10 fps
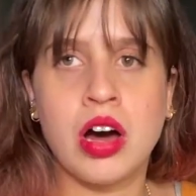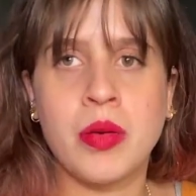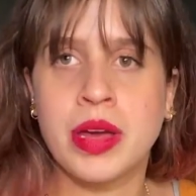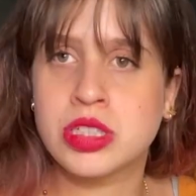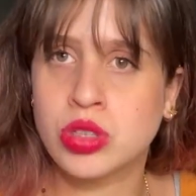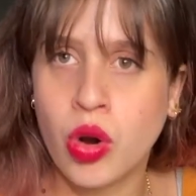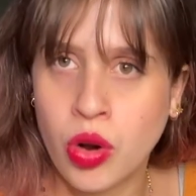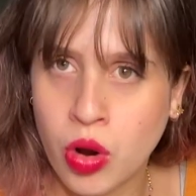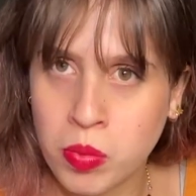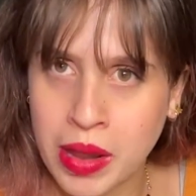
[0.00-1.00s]

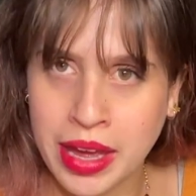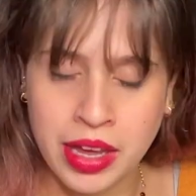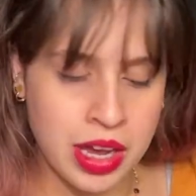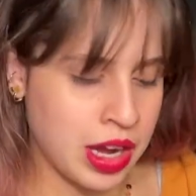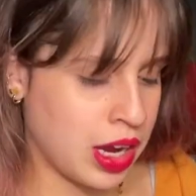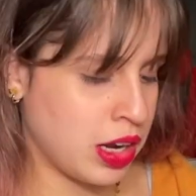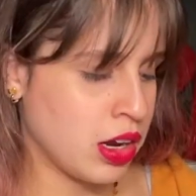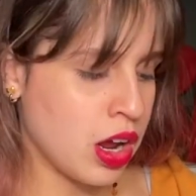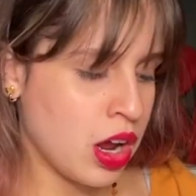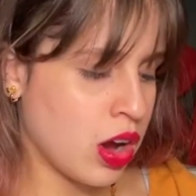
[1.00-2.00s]
historical blanket,
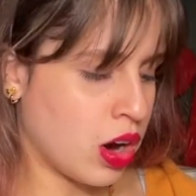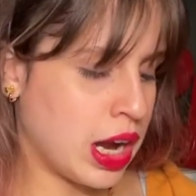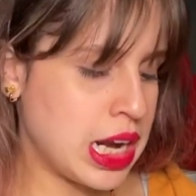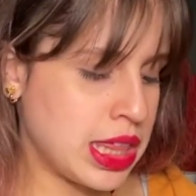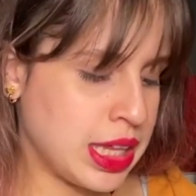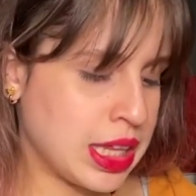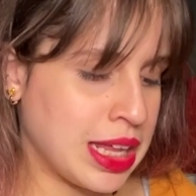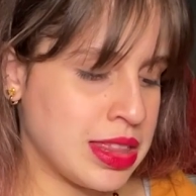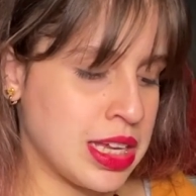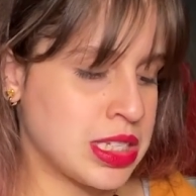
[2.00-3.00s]
anything
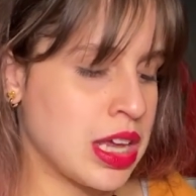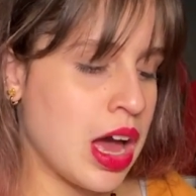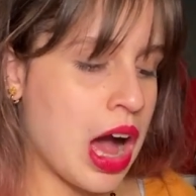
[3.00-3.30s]
like this.